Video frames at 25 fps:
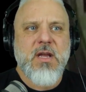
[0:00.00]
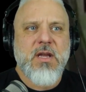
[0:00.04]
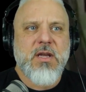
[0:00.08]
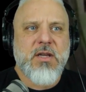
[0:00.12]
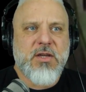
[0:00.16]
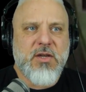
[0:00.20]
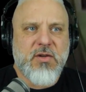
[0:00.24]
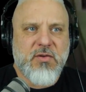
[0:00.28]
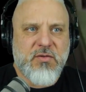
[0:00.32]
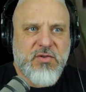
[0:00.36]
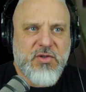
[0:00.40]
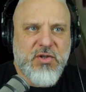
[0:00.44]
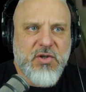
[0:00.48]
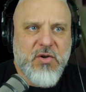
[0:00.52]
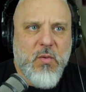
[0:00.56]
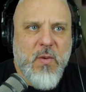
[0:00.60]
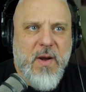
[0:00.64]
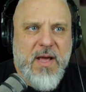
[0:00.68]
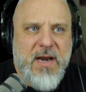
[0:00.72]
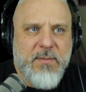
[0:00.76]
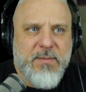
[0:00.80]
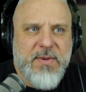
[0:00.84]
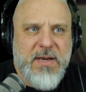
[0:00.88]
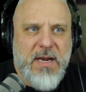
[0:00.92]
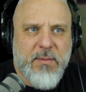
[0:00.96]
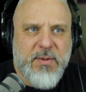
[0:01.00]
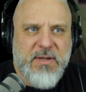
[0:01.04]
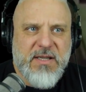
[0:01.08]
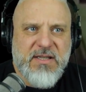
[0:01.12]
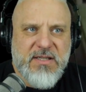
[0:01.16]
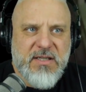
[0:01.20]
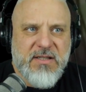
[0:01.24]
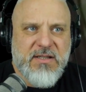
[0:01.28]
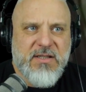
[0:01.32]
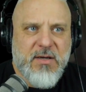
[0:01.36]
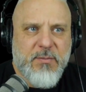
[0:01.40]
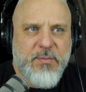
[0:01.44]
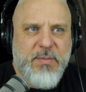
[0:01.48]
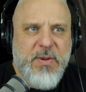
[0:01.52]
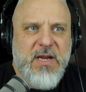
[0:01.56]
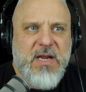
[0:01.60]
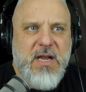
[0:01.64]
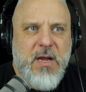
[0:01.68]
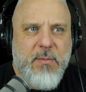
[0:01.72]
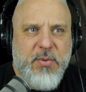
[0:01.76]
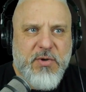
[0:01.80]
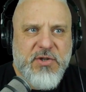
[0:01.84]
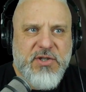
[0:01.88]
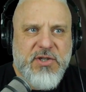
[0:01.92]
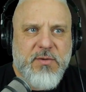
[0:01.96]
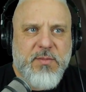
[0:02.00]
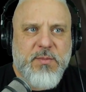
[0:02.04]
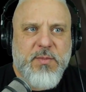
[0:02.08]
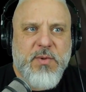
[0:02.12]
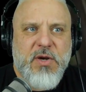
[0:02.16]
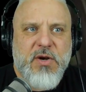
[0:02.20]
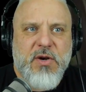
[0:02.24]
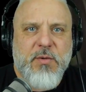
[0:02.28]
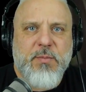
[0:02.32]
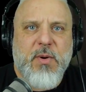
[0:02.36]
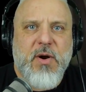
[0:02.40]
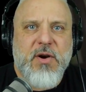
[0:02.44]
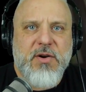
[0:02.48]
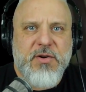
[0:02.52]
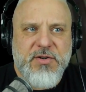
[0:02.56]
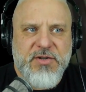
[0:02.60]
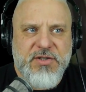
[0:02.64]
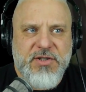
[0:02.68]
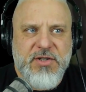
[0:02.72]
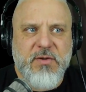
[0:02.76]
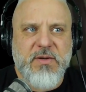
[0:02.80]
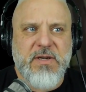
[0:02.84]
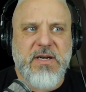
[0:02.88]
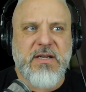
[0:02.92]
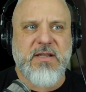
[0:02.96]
You do want to be able to sit there and pick up what your partner's doing.